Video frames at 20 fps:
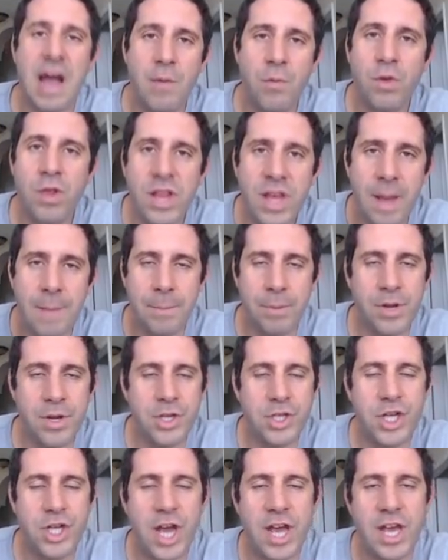Guys, I
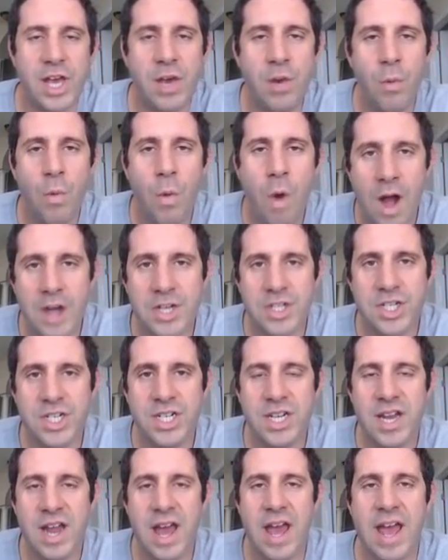really appreciate you
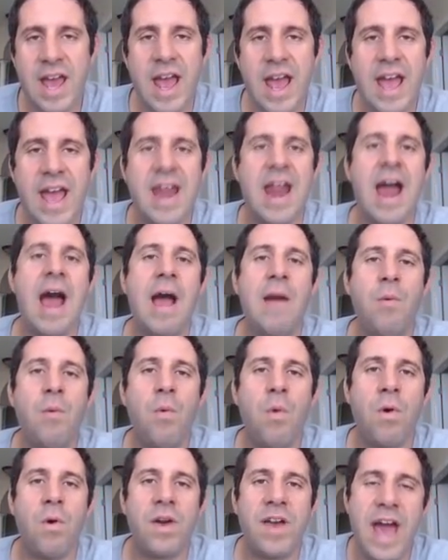watching today, and I
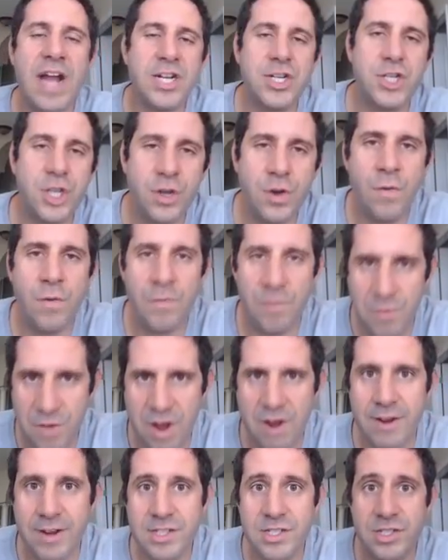will catch you
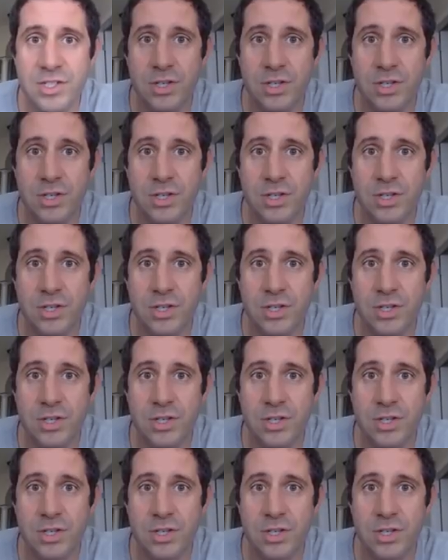very